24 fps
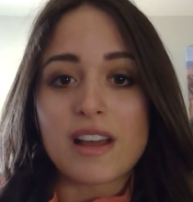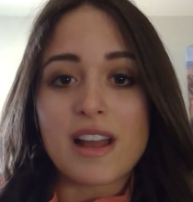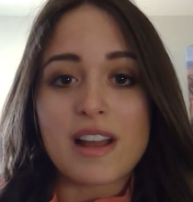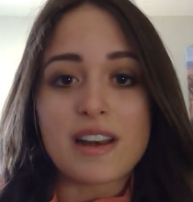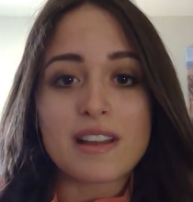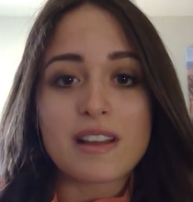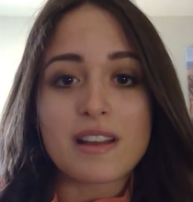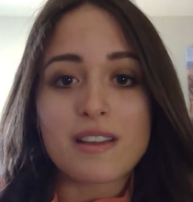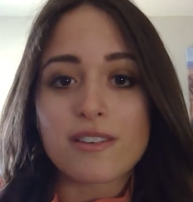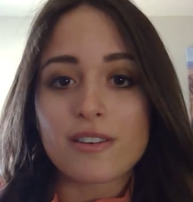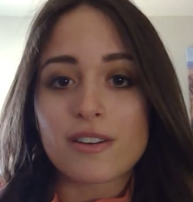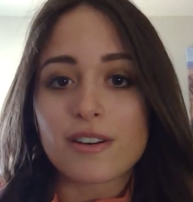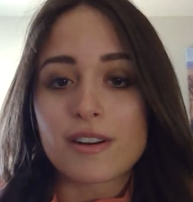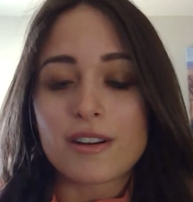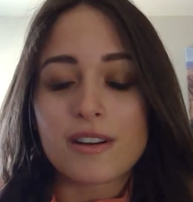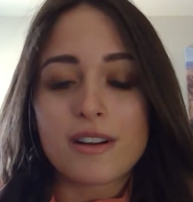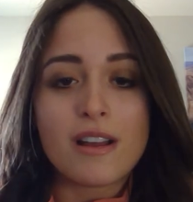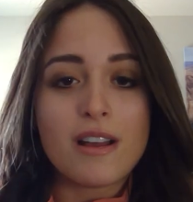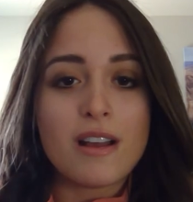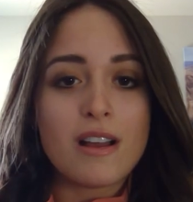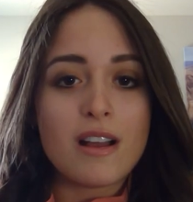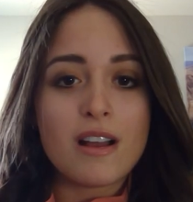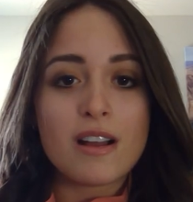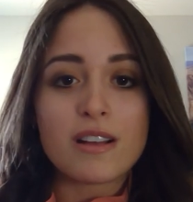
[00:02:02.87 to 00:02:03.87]
any other
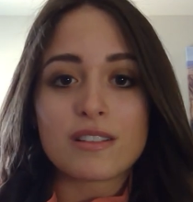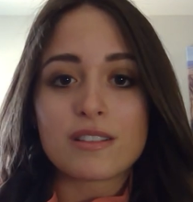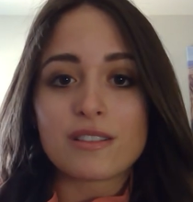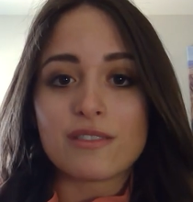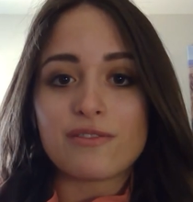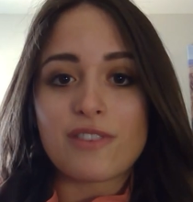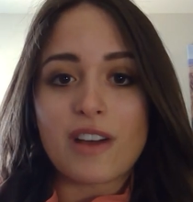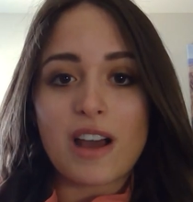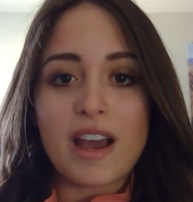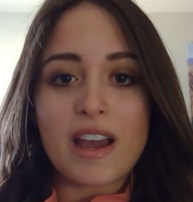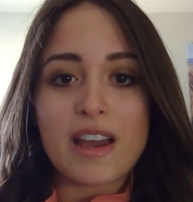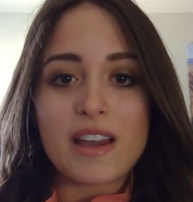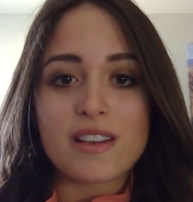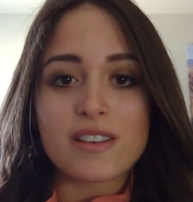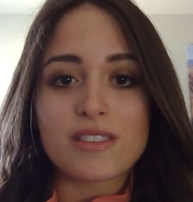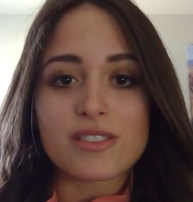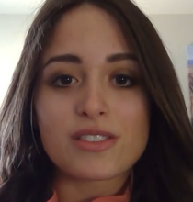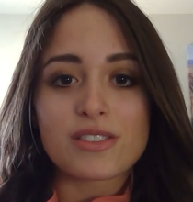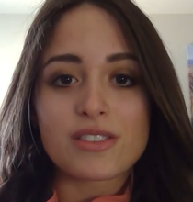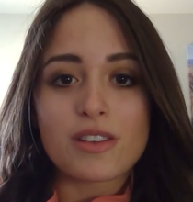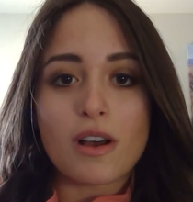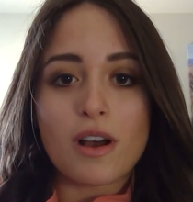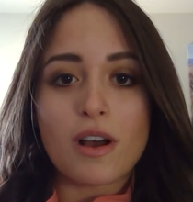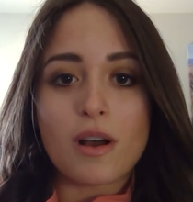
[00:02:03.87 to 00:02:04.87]

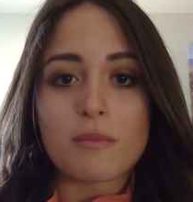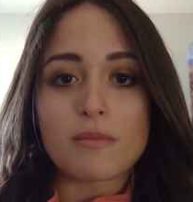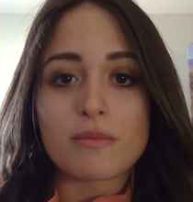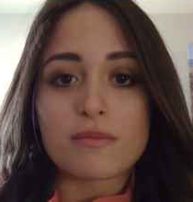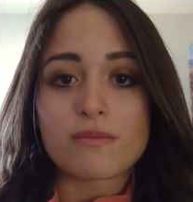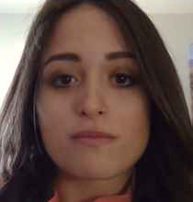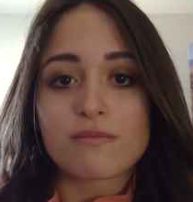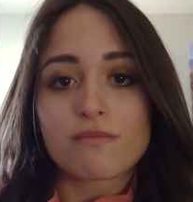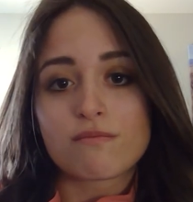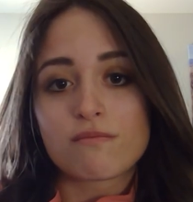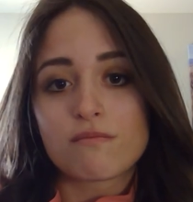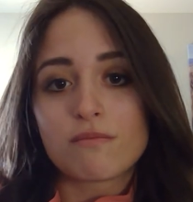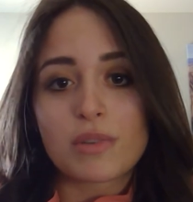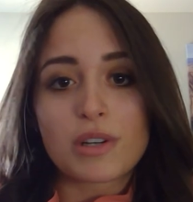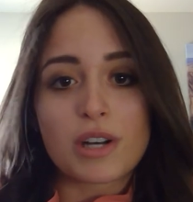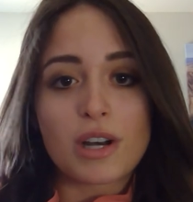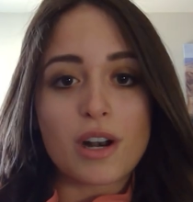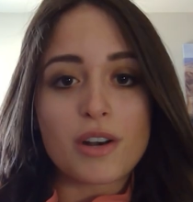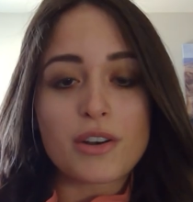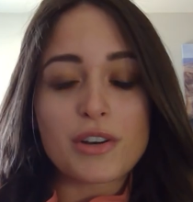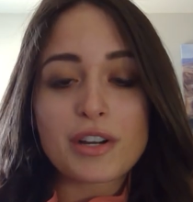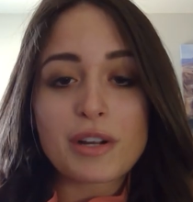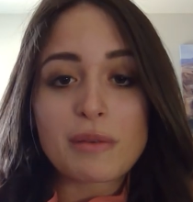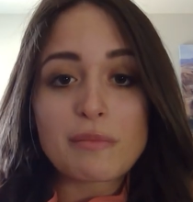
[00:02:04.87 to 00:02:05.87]
device, um, put it
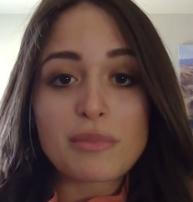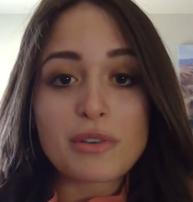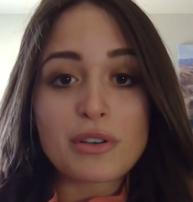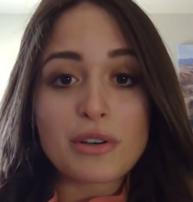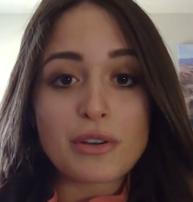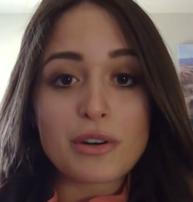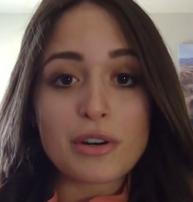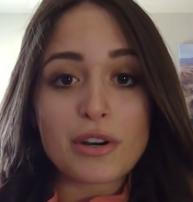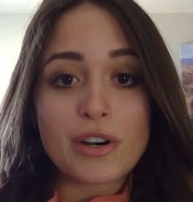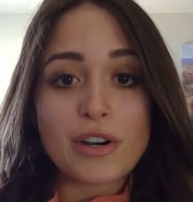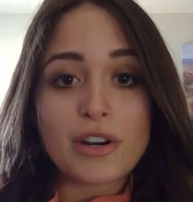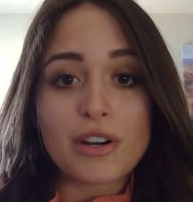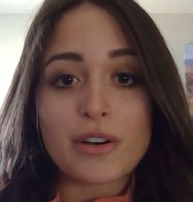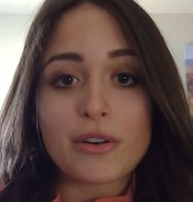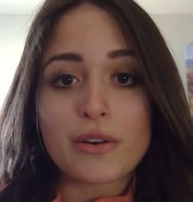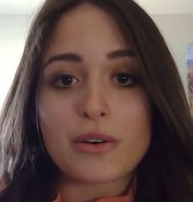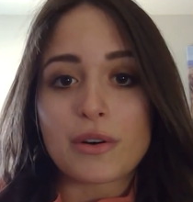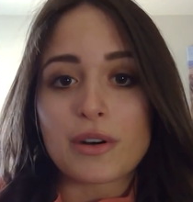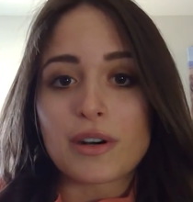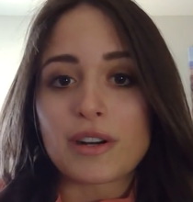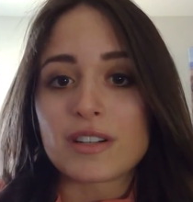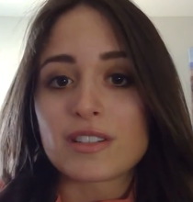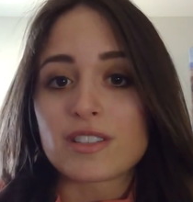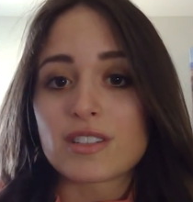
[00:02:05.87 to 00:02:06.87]
on your computer,
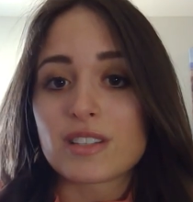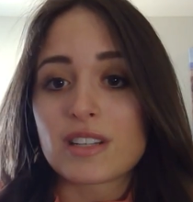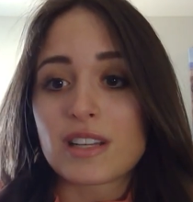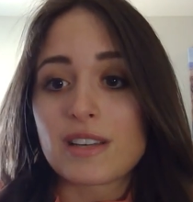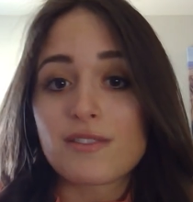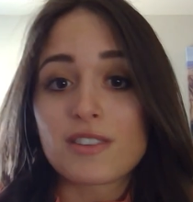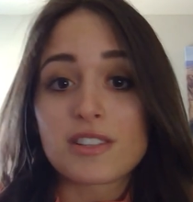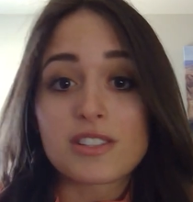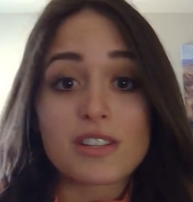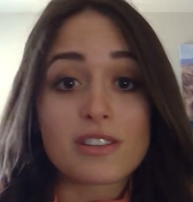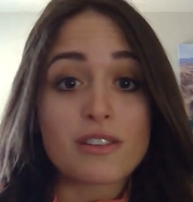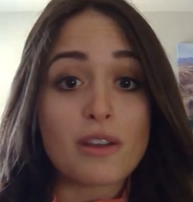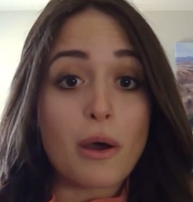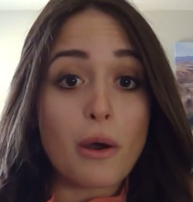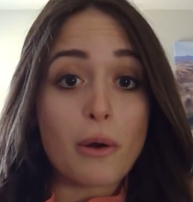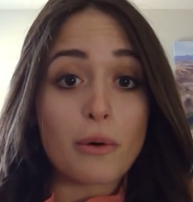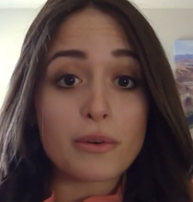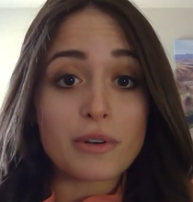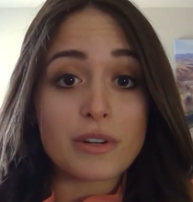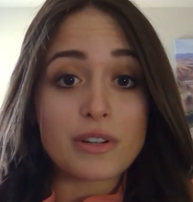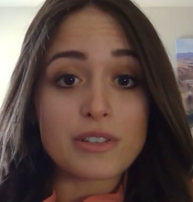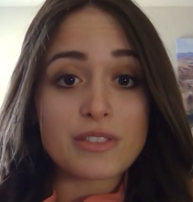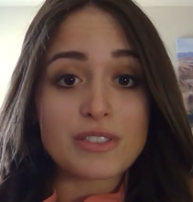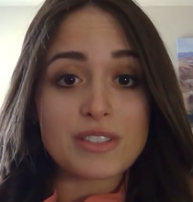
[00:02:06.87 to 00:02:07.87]
or give it to the
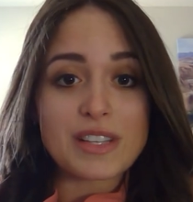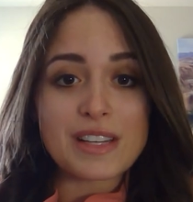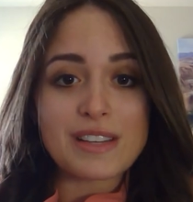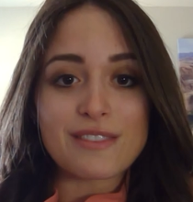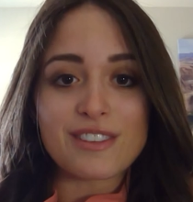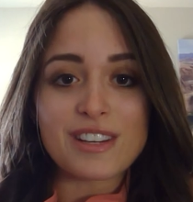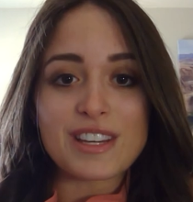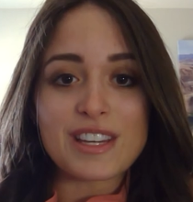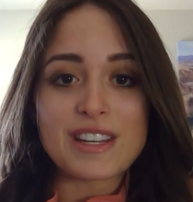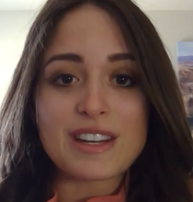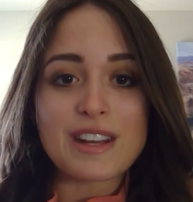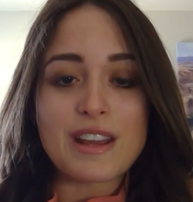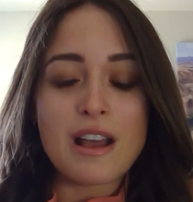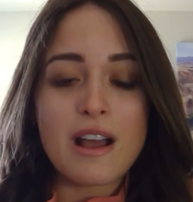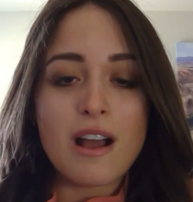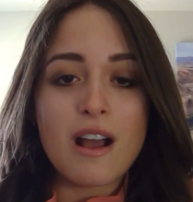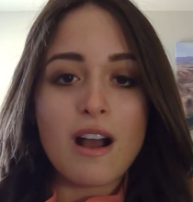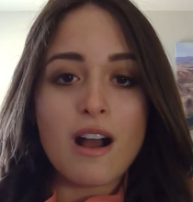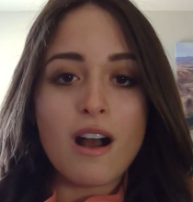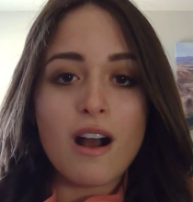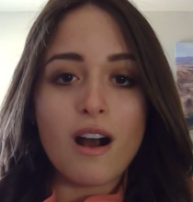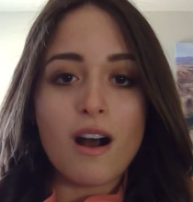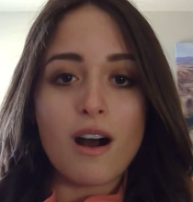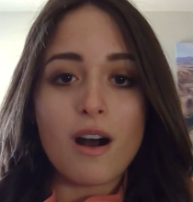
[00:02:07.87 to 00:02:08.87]
owners even,
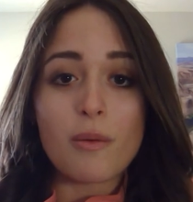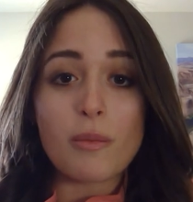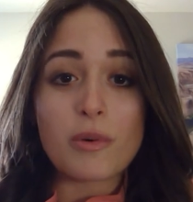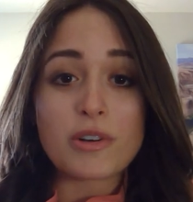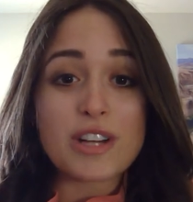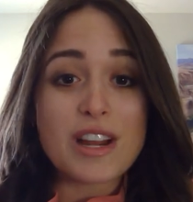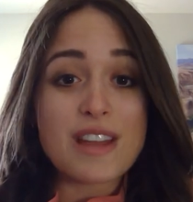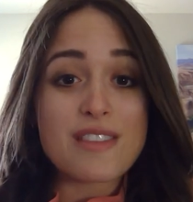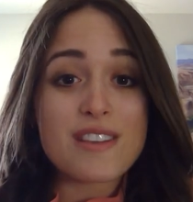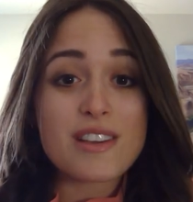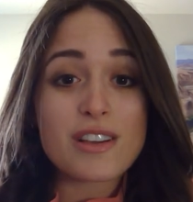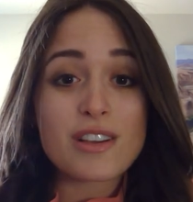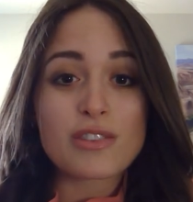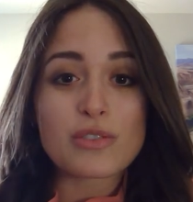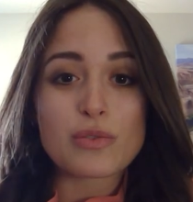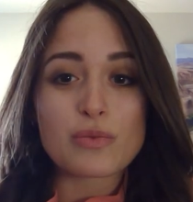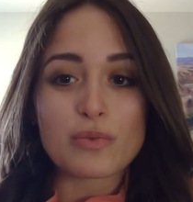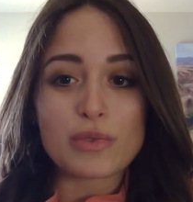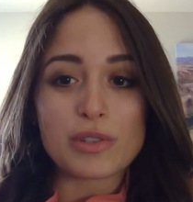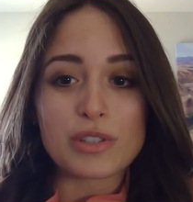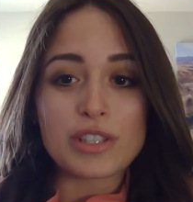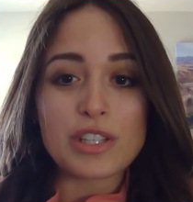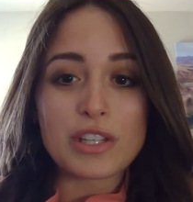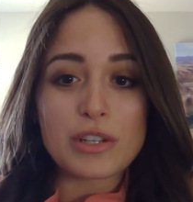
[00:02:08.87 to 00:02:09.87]
um, which I think is
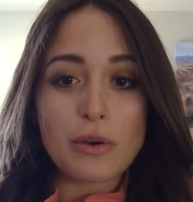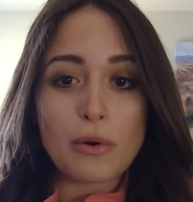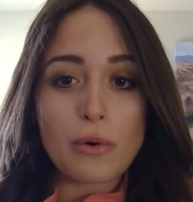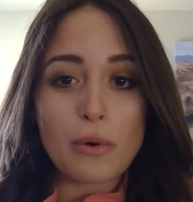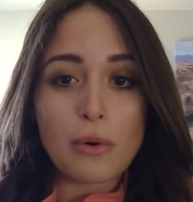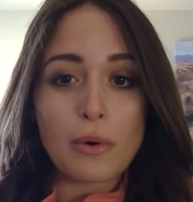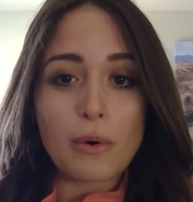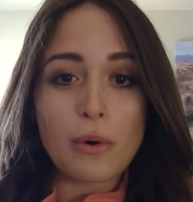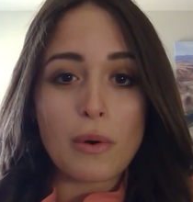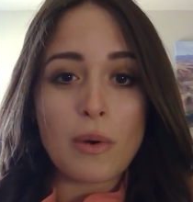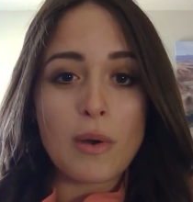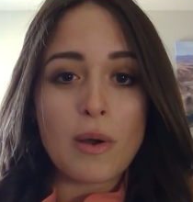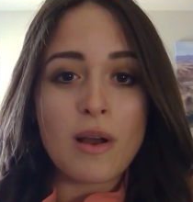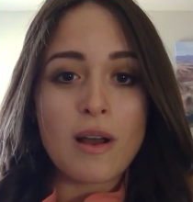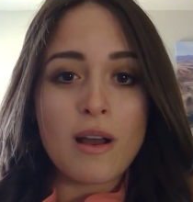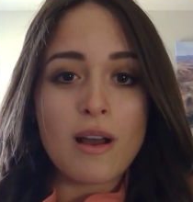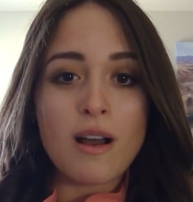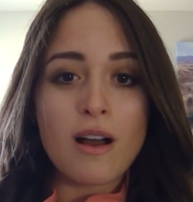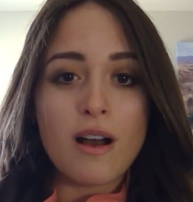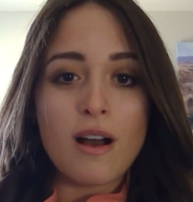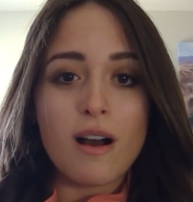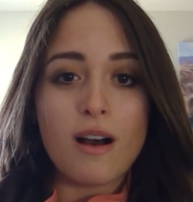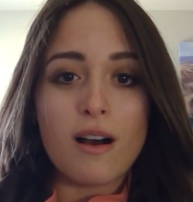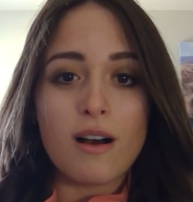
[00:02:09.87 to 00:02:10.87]
really cool.
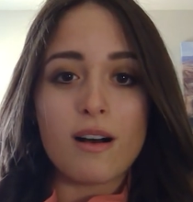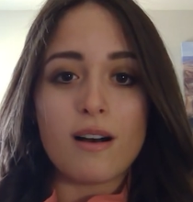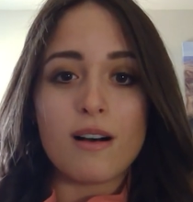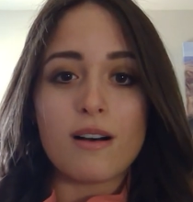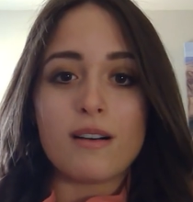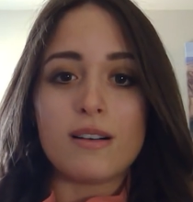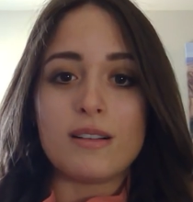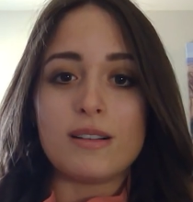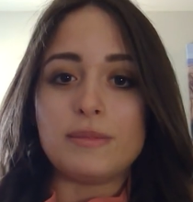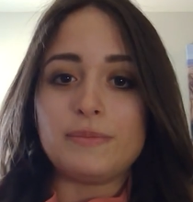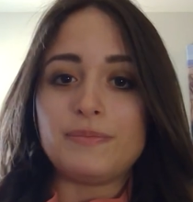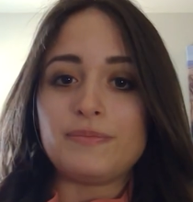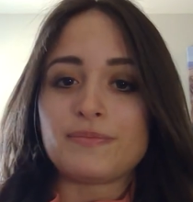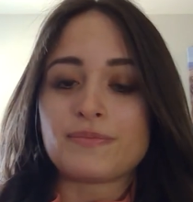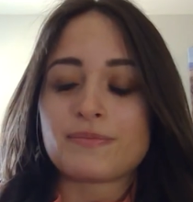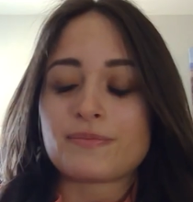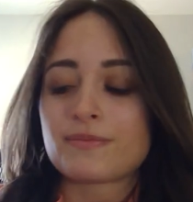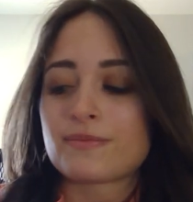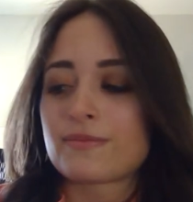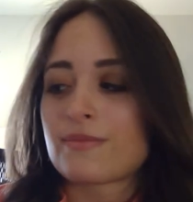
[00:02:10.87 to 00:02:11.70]
Um,